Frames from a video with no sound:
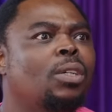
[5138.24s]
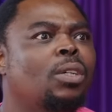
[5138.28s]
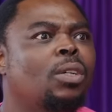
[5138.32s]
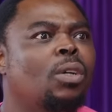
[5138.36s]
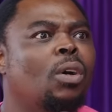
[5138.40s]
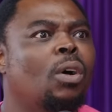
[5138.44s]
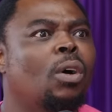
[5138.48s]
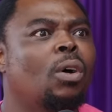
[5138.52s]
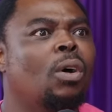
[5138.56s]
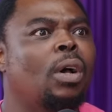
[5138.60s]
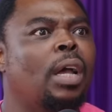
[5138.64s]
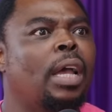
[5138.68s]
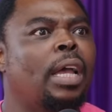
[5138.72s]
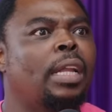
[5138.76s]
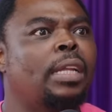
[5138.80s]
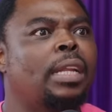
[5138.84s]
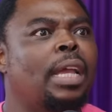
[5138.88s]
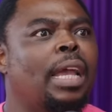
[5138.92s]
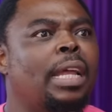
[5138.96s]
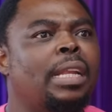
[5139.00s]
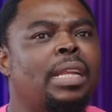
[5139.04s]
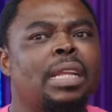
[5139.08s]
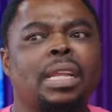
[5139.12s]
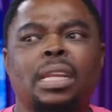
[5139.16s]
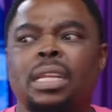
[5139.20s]
You know, and
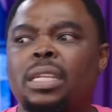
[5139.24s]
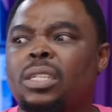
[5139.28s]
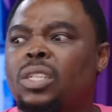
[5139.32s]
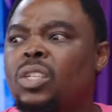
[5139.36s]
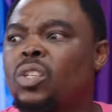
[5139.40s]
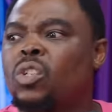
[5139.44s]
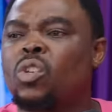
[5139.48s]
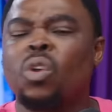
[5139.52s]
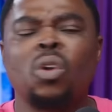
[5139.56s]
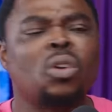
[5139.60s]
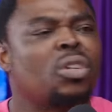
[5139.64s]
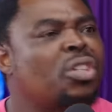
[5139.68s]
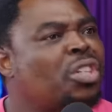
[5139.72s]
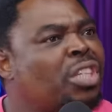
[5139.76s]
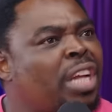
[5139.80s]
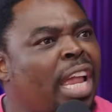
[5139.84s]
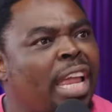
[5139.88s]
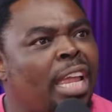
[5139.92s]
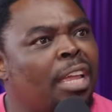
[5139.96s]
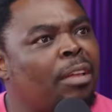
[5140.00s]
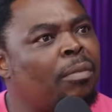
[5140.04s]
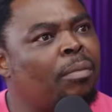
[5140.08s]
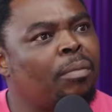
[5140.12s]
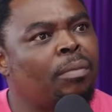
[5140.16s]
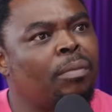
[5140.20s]
it is no
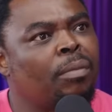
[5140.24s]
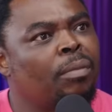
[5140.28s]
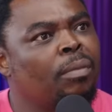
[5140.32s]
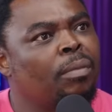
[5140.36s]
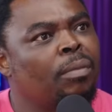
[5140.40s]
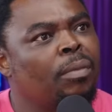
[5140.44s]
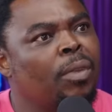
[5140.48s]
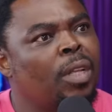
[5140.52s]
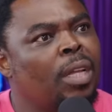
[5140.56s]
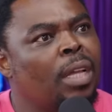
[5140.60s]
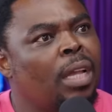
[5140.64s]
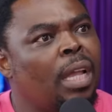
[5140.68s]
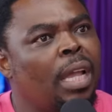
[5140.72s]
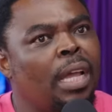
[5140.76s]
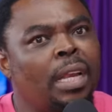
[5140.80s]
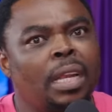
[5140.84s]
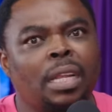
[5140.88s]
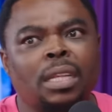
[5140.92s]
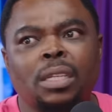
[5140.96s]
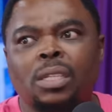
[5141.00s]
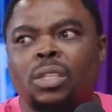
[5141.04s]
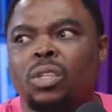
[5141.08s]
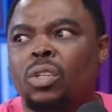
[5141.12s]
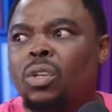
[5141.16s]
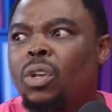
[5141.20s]
shame. Uh-uh. It
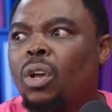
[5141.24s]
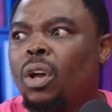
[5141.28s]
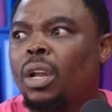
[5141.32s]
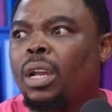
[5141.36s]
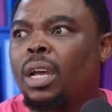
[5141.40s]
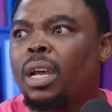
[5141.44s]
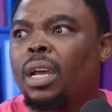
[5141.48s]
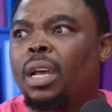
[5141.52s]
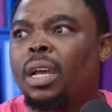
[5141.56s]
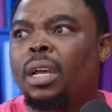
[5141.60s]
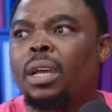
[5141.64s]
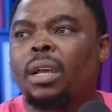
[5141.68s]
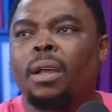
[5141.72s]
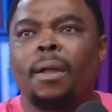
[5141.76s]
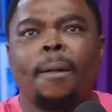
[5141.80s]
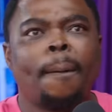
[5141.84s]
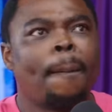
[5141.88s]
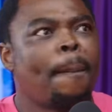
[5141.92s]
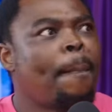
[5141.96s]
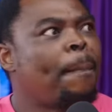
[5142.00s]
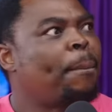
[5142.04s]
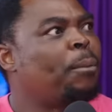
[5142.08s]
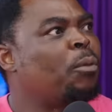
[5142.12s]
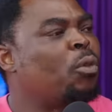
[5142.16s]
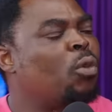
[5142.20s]
is not a
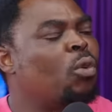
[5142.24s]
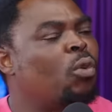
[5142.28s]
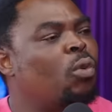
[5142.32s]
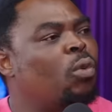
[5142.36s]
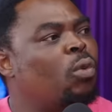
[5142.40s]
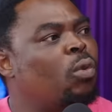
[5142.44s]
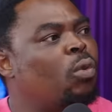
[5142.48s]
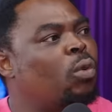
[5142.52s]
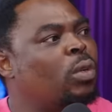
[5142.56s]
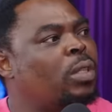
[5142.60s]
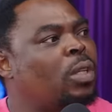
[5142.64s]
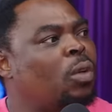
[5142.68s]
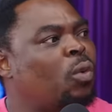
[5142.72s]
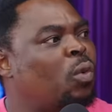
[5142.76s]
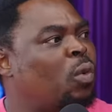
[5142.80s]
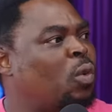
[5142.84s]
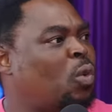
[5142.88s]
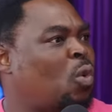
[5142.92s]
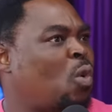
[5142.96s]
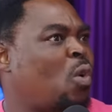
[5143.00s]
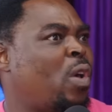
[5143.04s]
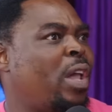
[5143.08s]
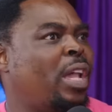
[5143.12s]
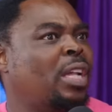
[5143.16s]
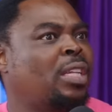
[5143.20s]
Uguti
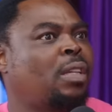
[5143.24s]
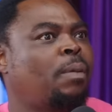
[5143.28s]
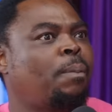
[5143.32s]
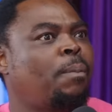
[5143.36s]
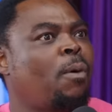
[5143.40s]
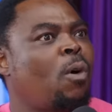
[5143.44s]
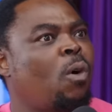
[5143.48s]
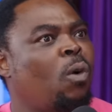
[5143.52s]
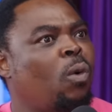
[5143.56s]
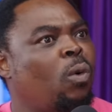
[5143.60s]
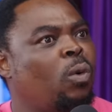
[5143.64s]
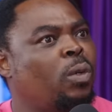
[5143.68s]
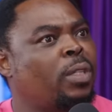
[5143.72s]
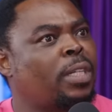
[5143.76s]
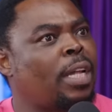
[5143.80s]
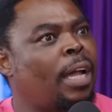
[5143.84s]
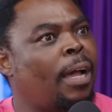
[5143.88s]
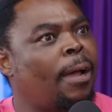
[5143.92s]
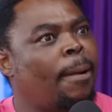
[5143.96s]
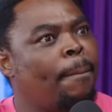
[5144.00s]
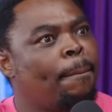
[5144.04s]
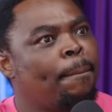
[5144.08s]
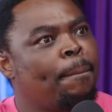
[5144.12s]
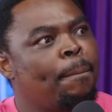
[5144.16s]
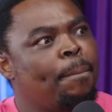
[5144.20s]
Uzo
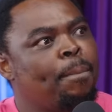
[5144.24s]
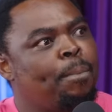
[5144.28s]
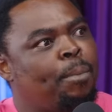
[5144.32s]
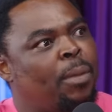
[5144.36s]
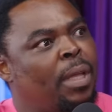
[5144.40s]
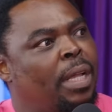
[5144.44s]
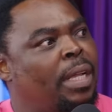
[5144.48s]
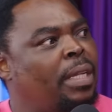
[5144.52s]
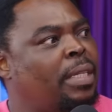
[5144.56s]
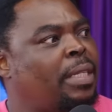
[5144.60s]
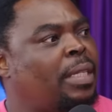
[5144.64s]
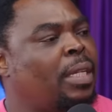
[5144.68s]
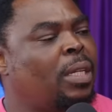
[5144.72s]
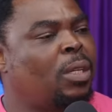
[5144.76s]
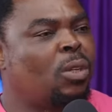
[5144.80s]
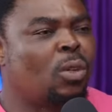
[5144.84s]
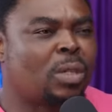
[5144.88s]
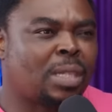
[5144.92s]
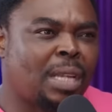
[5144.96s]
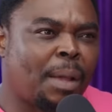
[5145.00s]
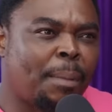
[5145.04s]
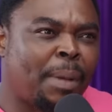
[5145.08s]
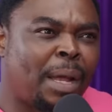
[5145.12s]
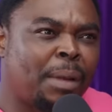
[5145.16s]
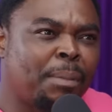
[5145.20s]
exposer is into
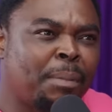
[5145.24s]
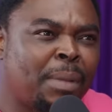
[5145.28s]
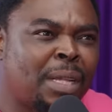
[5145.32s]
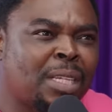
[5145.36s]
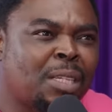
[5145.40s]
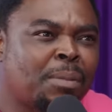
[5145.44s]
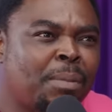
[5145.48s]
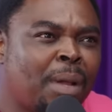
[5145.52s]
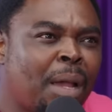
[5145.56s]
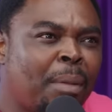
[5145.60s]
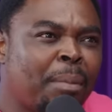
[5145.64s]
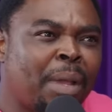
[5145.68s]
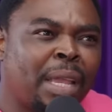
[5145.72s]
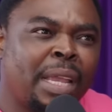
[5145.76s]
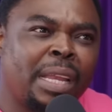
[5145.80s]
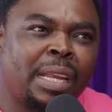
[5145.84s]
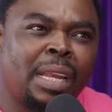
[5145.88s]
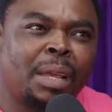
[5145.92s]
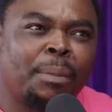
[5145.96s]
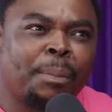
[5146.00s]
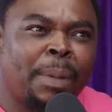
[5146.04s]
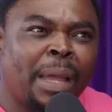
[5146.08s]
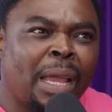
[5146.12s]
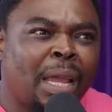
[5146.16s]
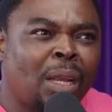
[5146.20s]
Zaban Besmame in
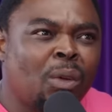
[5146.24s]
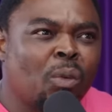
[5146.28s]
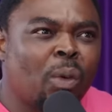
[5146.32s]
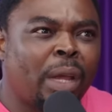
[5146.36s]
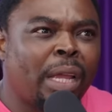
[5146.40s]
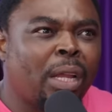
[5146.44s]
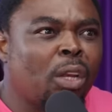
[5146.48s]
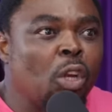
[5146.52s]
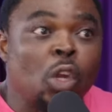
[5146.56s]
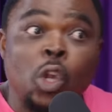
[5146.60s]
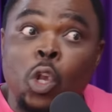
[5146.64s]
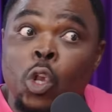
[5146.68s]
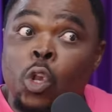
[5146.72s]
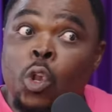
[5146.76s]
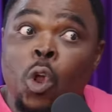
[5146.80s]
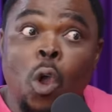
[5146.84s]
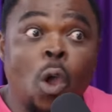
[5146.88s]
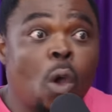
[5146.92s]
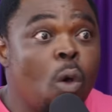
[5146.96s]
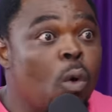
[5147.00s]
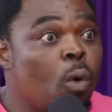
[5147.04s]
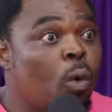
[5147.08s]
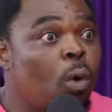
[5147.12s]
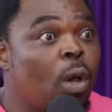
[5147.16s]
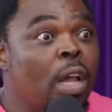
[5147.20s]
a bad way.
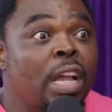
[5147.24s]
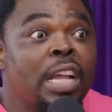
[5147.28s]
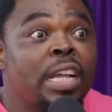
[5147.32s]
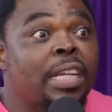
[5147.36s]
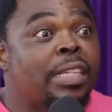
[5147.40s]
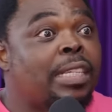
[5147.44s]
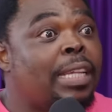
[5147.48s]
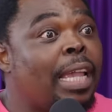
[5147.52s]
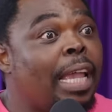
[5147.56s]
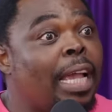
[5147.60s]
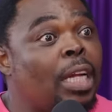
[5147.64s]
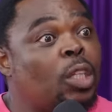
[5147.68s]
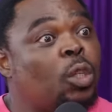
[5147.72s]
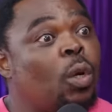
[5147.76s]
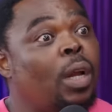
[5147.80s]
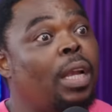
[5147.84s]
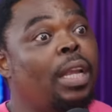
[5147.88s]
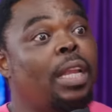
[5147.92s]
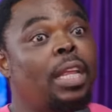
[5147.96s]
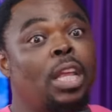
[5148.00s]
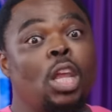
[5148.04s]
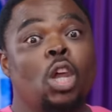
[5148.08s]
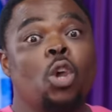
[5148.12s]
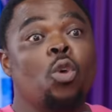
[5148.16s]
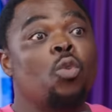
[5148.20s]
No. It's yeah.
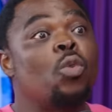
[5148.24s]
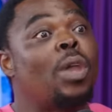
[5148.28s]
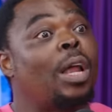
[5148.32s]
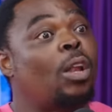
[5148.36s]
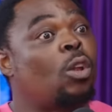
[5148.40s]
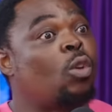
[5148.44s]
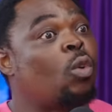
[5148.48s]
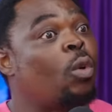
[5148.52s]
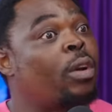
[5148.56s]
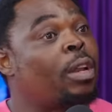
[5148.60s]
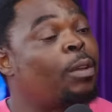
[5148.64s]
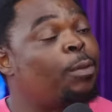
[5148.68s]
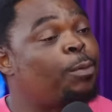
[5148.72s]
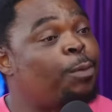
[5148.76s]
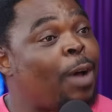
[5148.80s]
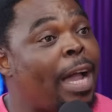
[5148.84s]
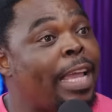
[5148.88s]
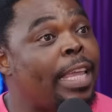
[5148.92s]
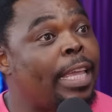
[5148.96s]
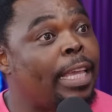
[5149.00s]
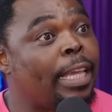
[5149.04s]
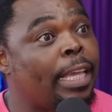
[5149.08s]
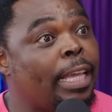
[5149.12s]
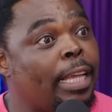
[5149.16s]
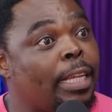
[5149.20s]
actually we are
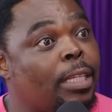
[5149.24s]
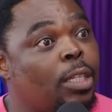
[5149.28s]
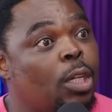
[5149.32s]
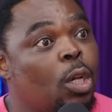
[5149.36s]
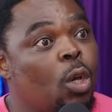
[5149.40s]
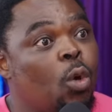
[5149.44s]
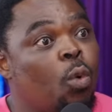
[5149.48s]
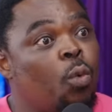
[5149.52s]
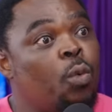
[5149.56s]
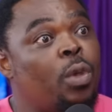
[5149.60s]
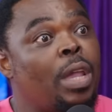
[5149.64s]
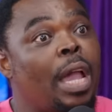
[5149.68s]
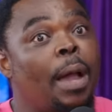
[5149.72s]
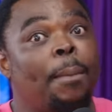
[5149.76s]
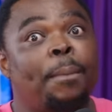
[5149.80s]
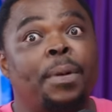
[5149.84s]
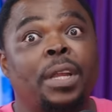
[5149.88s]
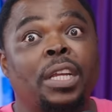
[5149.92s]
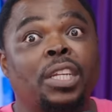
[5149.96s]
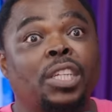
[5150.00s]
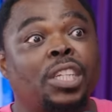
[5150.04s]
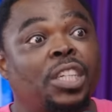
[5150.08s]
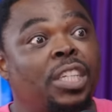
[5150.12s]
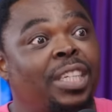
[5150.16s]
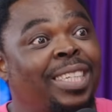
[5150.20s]
glorifying it. We
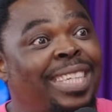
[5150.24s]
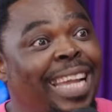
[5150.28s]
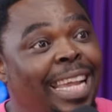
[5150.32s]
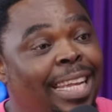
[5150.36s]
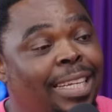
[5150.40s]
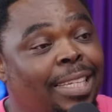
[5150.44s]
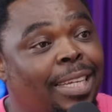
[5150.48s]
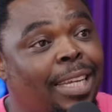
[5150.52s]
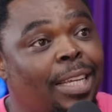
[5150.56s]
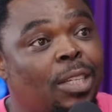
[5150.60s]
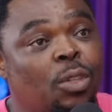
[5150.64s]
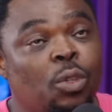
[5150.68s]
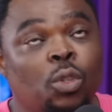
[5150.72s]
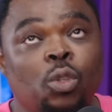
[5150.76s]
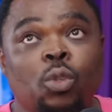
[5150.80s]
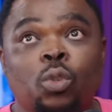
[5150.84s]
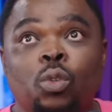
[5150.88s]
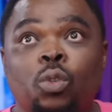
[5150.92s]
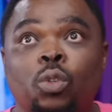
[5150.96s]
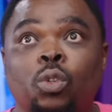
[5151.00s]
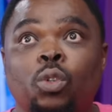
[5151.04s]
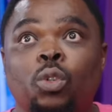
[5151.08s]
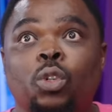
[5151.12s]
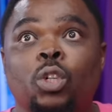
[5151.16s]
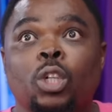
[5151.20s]
appreciate it.
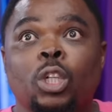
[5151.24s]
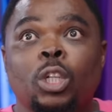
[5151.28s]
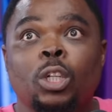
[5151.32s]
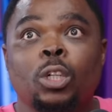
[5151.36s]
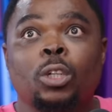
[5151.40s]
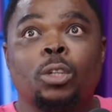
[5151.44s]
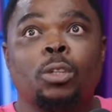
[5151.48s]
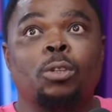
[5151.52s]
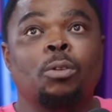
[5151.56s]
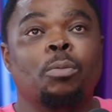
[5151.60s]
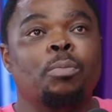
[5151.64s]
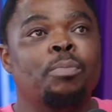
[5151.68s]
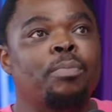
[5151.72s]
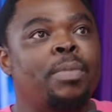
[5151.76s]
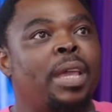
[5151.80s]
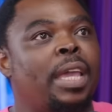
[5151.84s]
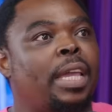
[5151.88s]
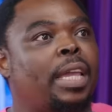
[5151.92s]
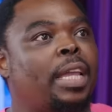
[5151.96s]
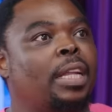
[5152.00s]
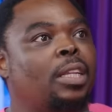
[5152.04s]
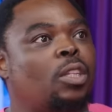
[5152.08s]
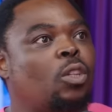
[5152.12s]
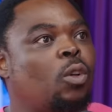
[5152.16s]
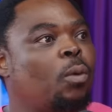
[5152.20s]
You
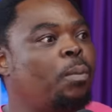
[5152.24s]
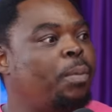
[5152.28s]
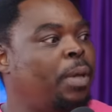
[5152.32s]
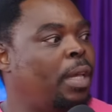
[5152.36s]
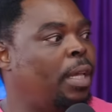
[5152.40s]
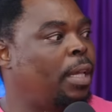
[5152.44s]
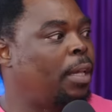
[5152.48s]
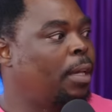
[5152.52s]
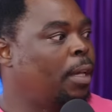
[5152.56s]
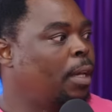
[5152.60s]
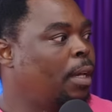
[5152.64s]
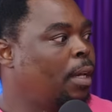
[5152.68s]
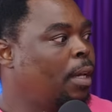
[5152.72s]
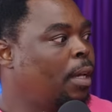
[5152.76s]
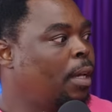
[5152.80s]
make it to be